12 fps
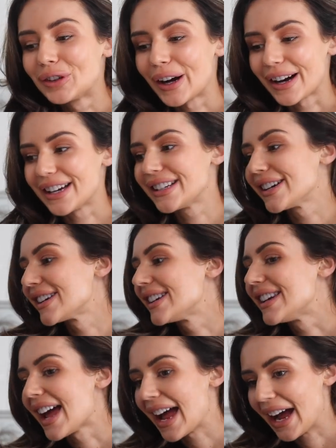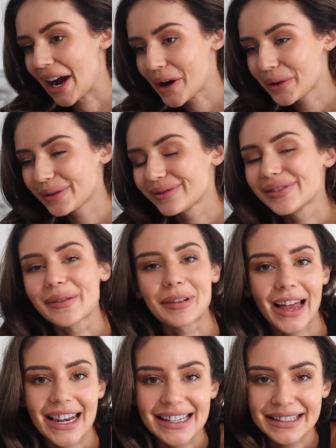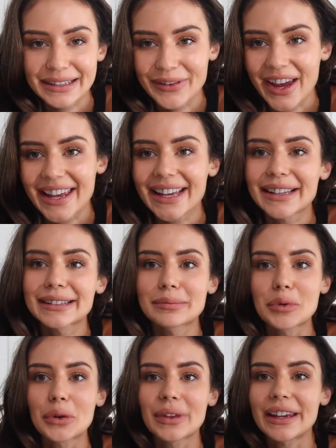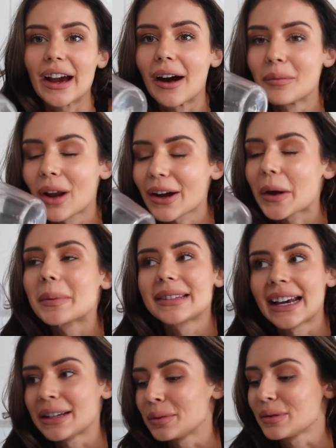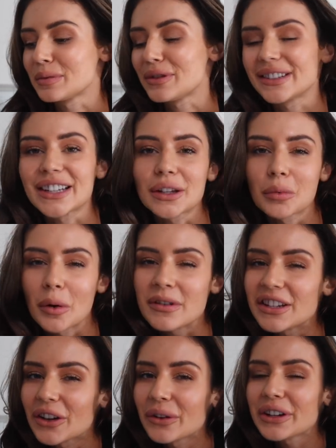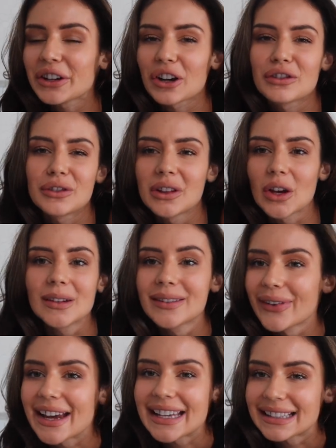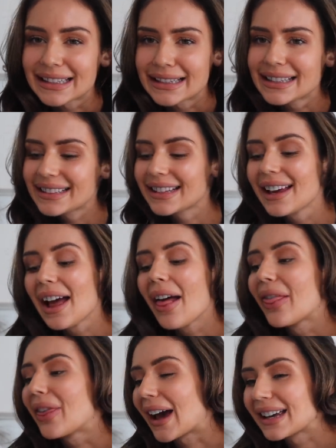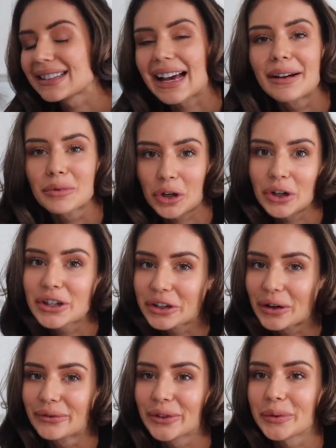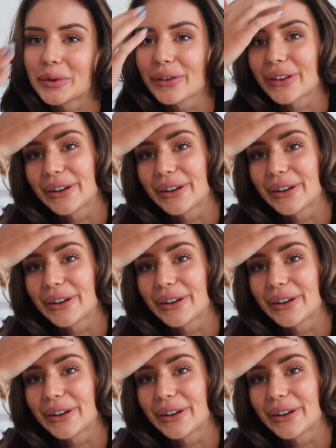Right, now the plan is to make a smoothie. I'm like obsessed with smoothies at the moment. You know when you go through those phases? I'm currently going through one of